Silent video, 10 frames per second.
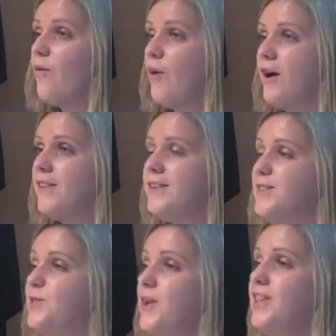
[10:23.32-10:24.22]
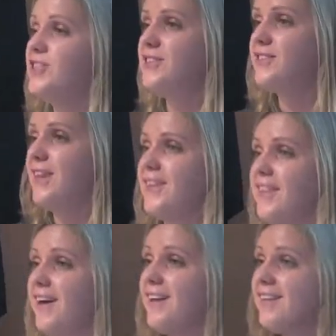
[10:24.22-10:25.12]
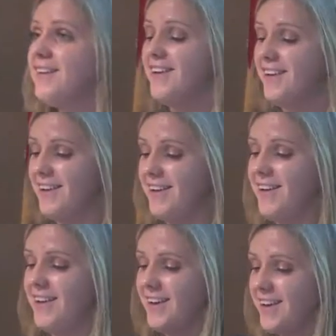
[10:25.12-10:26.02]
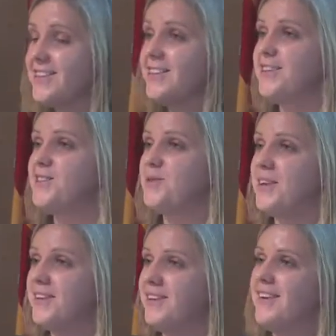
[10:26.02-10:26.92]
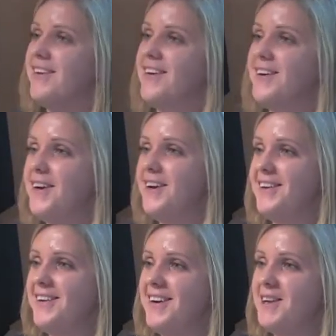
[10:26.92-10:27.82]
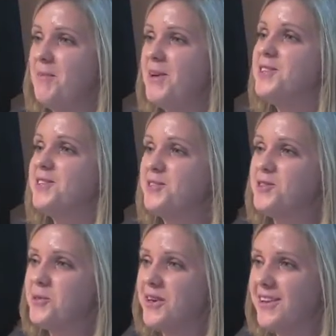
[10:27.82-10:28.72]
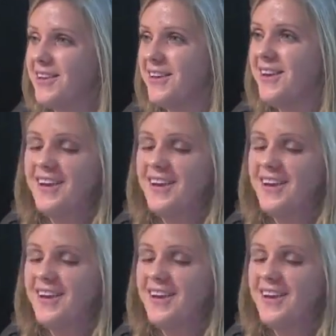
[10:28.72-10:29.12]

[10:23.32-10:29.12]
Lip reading: Why the situation is like that? Yesterday during dinner, I mentioned shortly